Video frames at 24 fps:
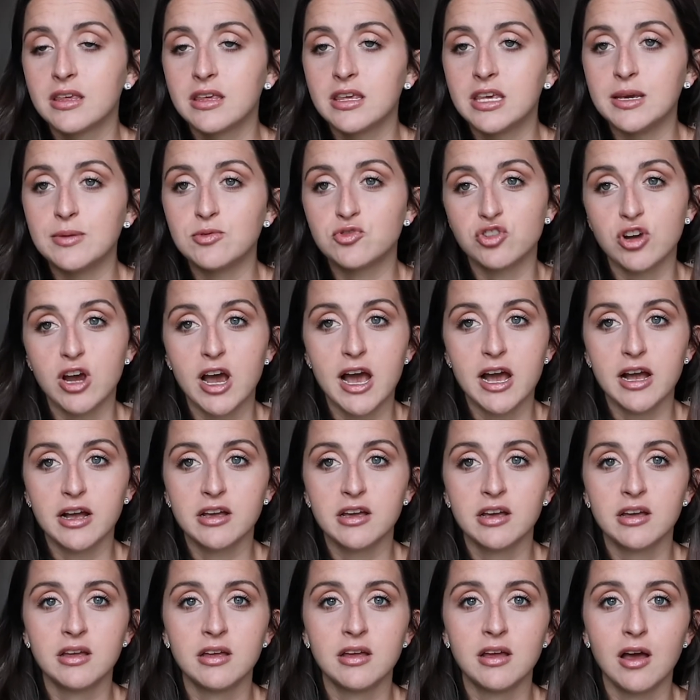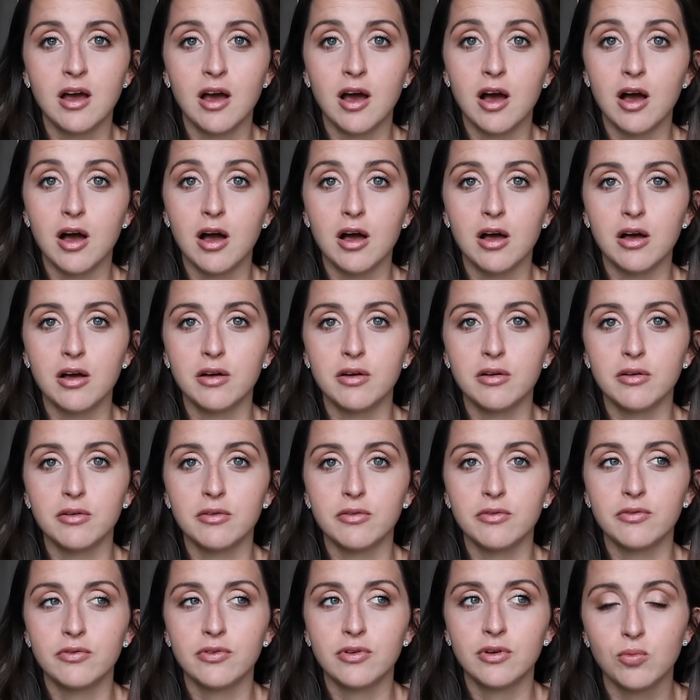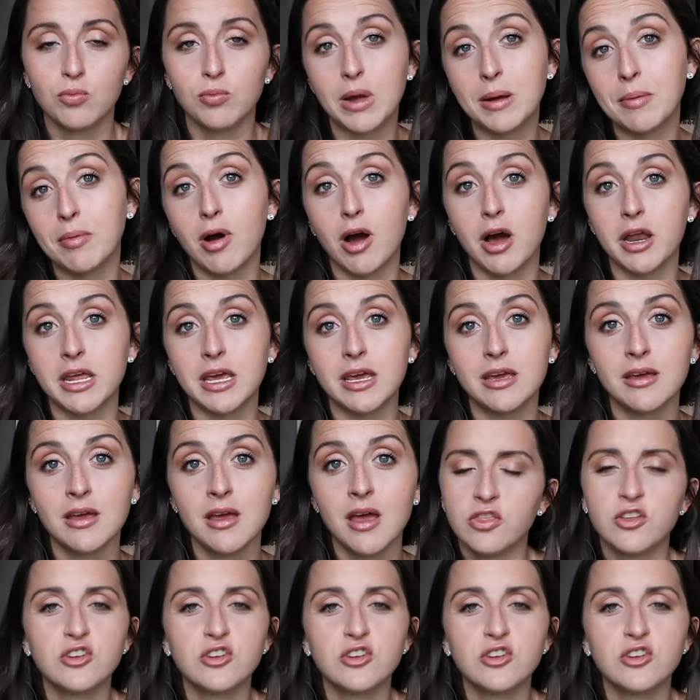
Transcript: keep track of my body.